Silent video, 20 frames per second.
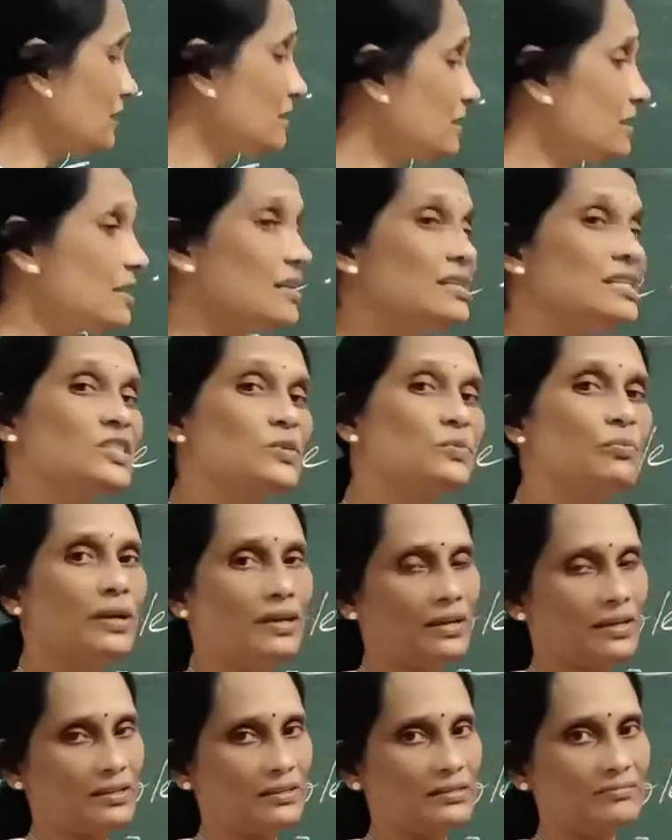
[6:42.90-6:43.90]
is bigger.
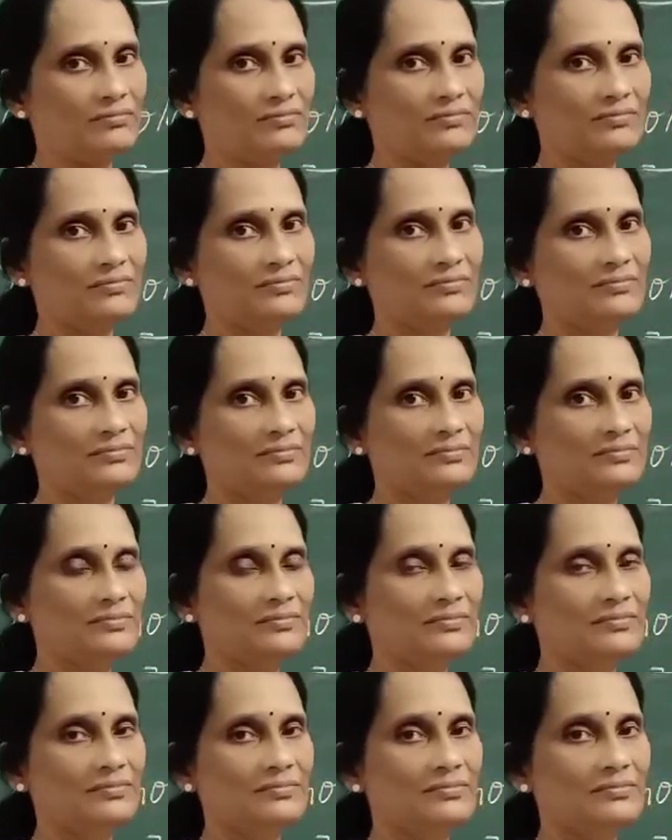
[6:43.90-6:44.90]

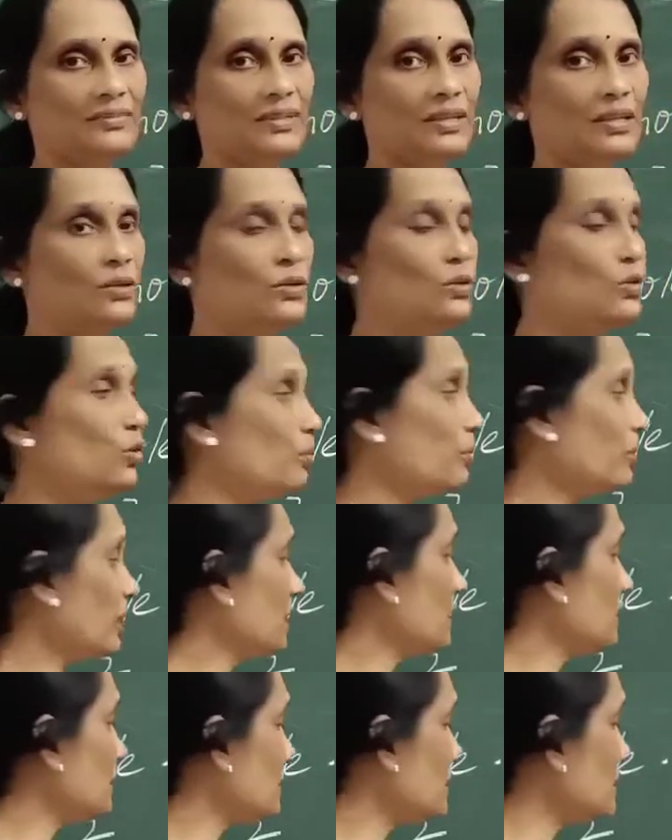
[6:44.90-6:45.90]

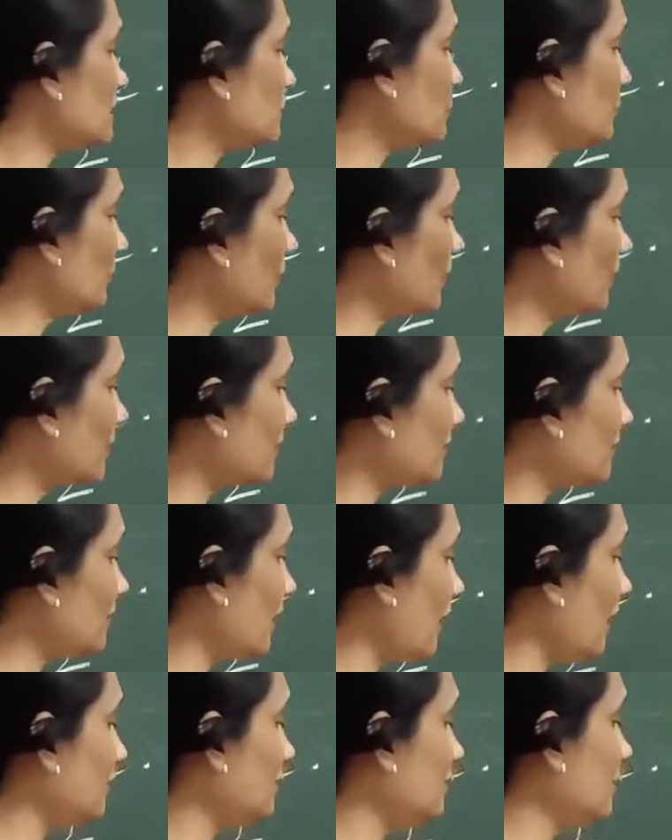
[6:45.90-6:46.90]
Numerator is bigger
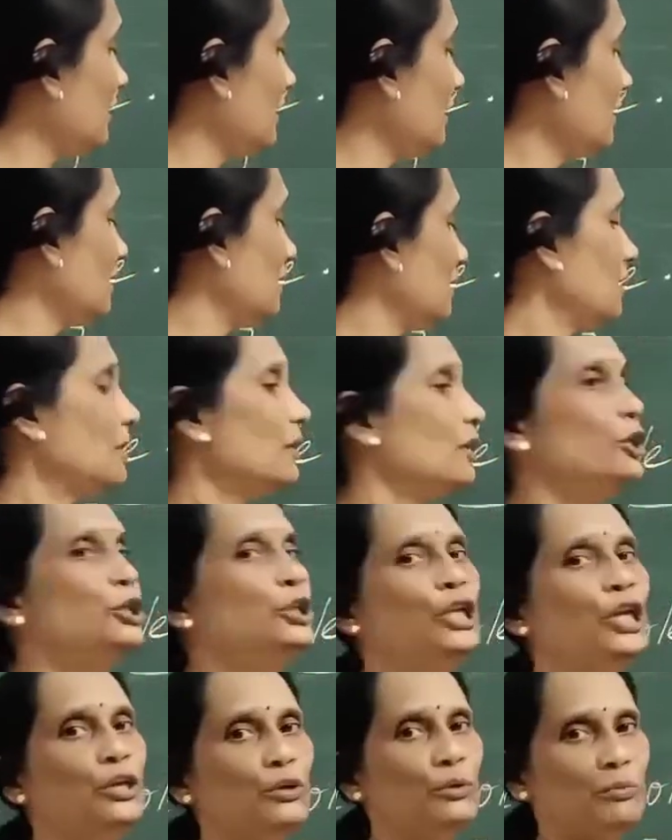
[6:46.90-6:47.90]
than the
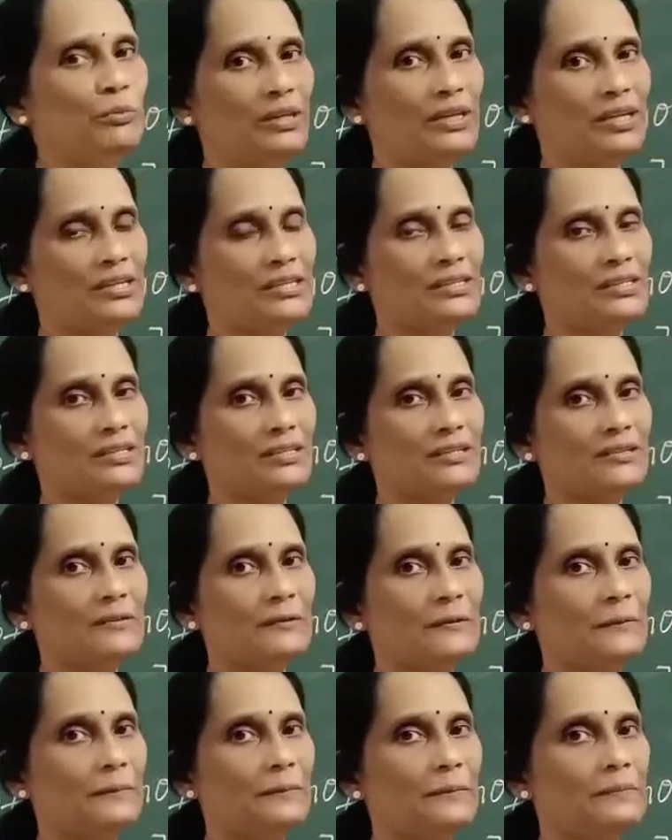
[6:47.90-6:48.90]
denominator.
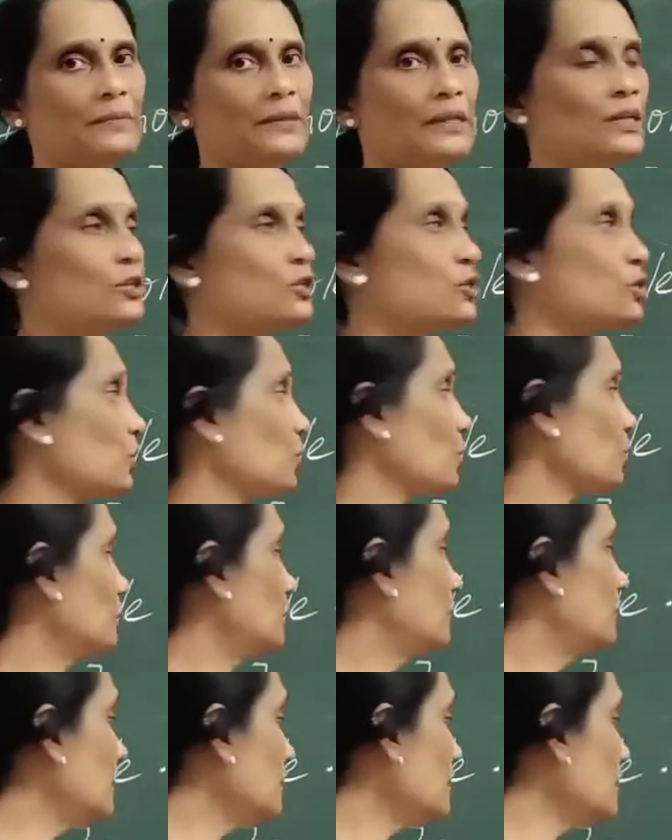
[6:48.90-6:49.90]
So
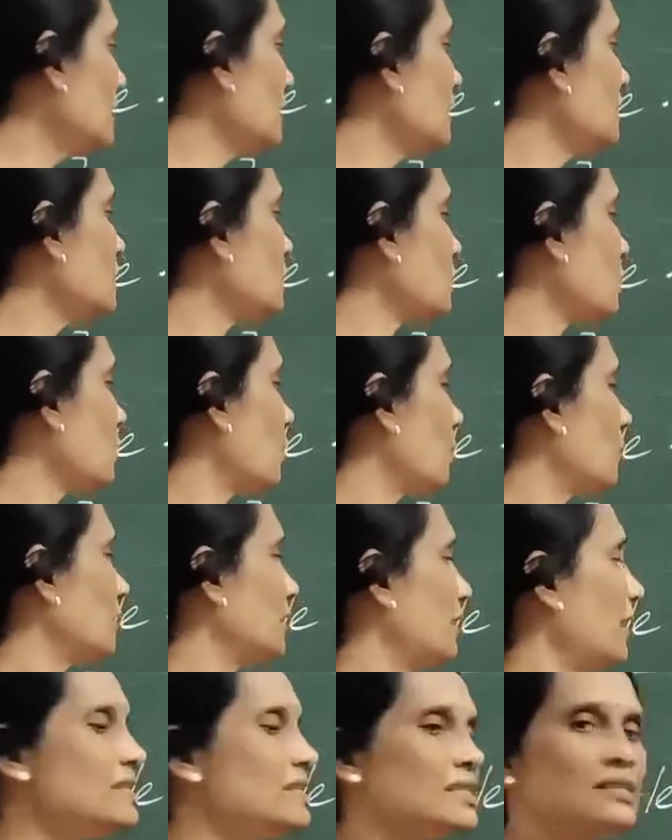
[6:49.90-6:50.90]
this is called
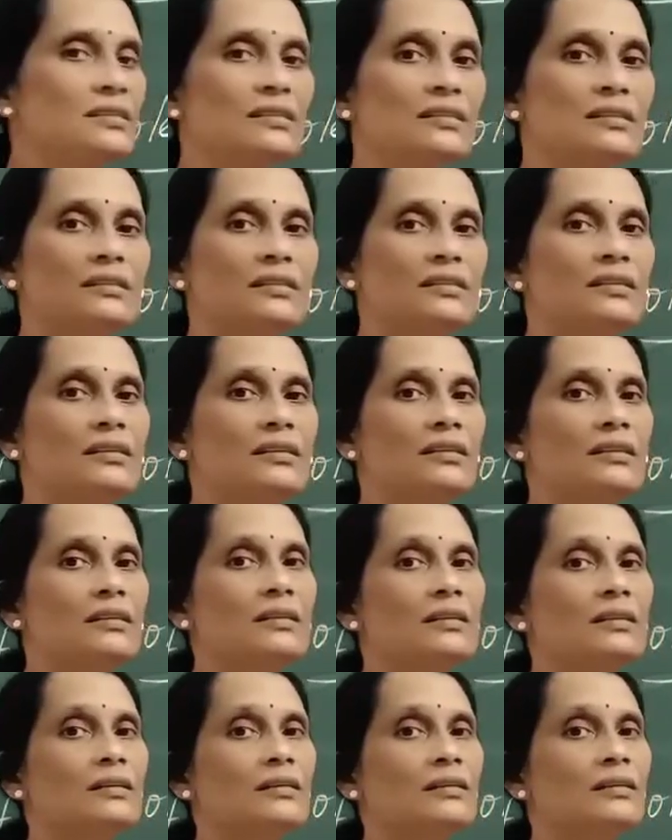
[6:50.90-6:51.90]
as
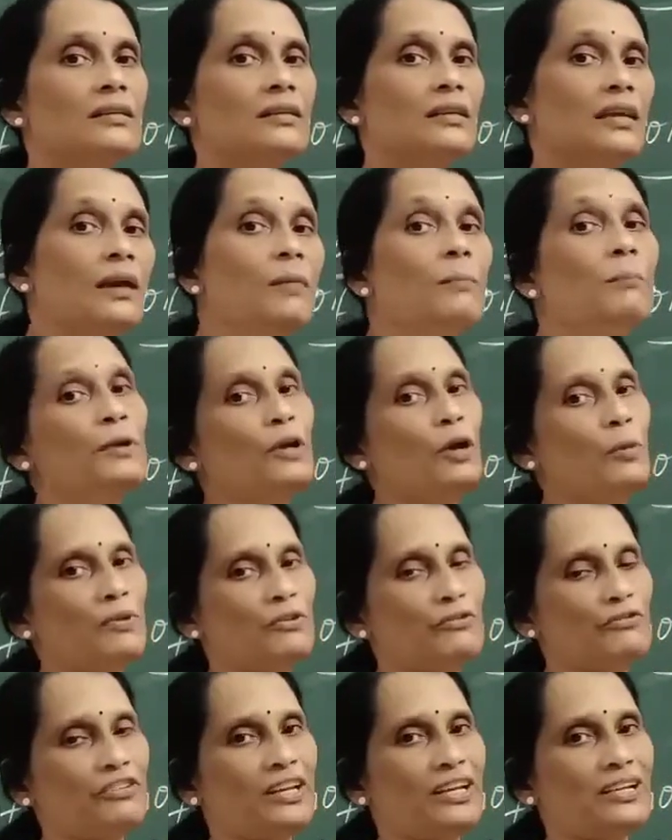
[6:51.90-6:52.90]
improper
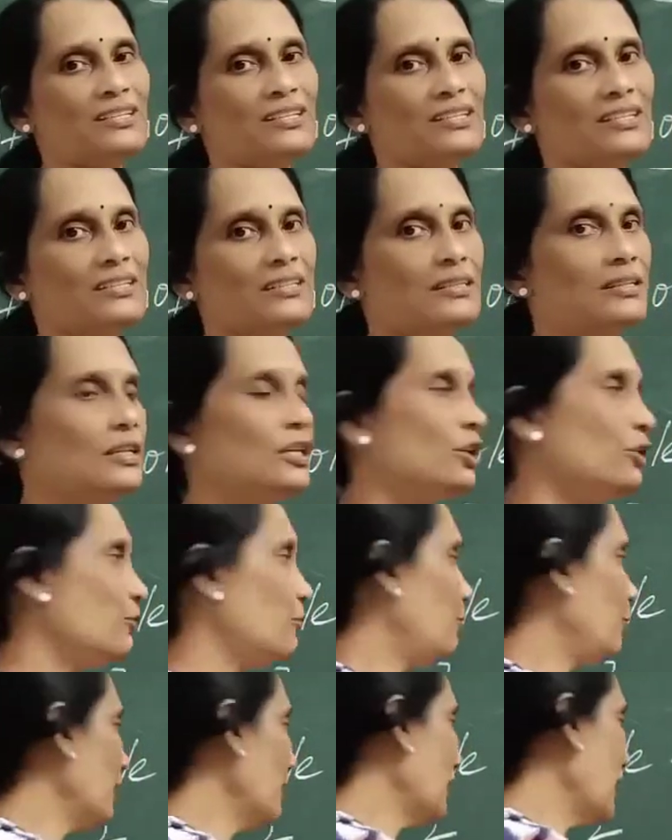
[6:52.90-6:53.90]
fraction.
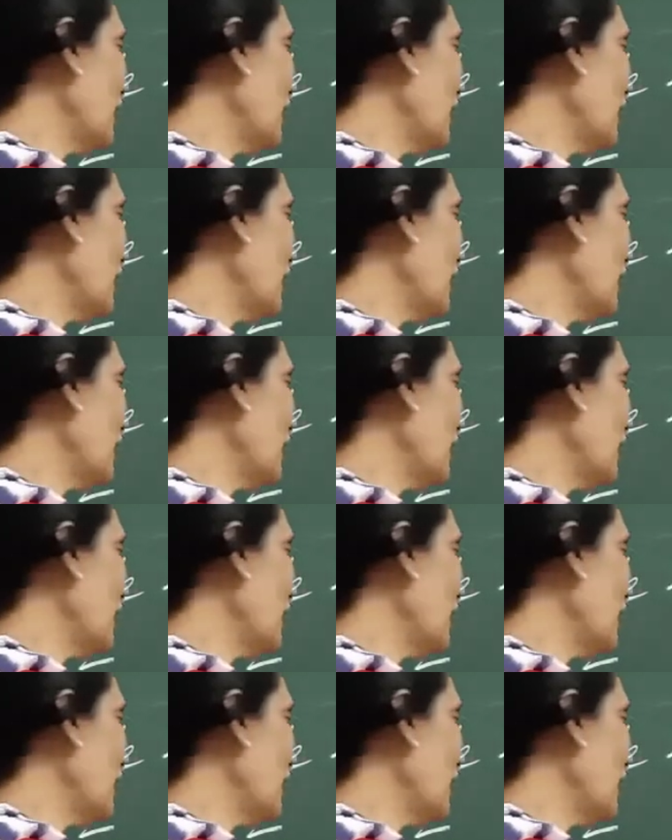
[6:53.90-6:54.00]
We can